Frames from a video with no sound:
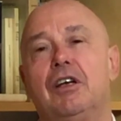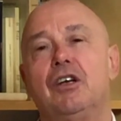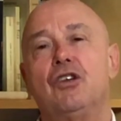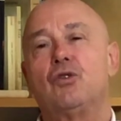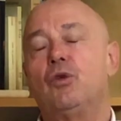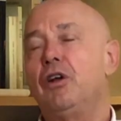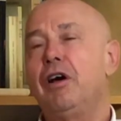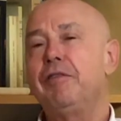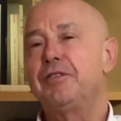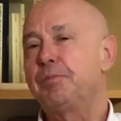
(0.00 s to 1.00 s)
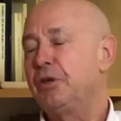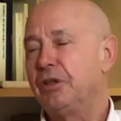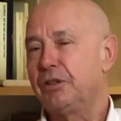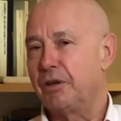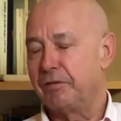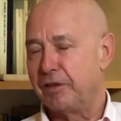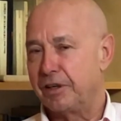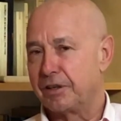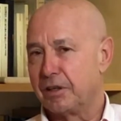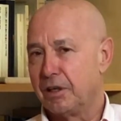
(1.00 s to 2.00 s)
So love is beyond
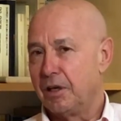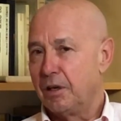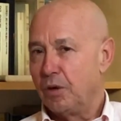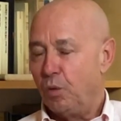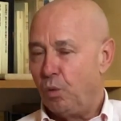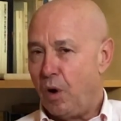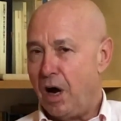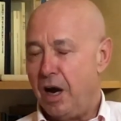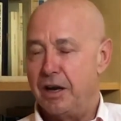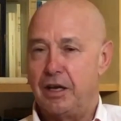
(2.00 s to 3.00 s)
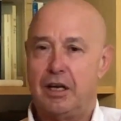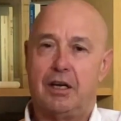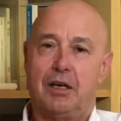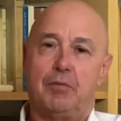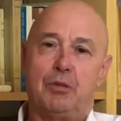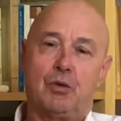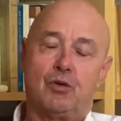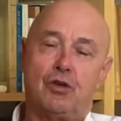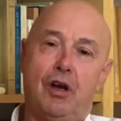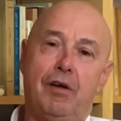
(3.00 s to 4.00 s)
conflict. Why? Because
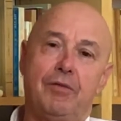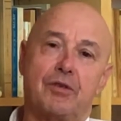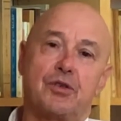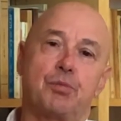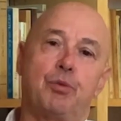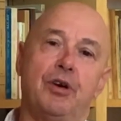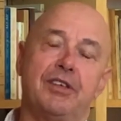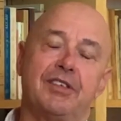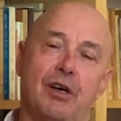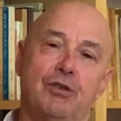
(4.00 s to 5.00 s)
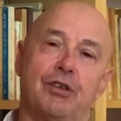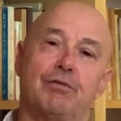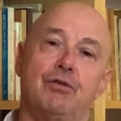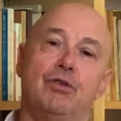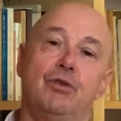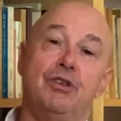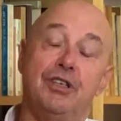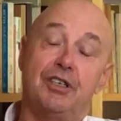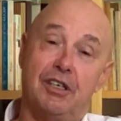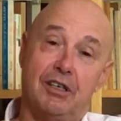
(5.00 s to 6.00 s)
love springs out of
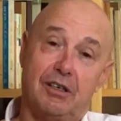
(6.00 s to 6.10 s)
unity.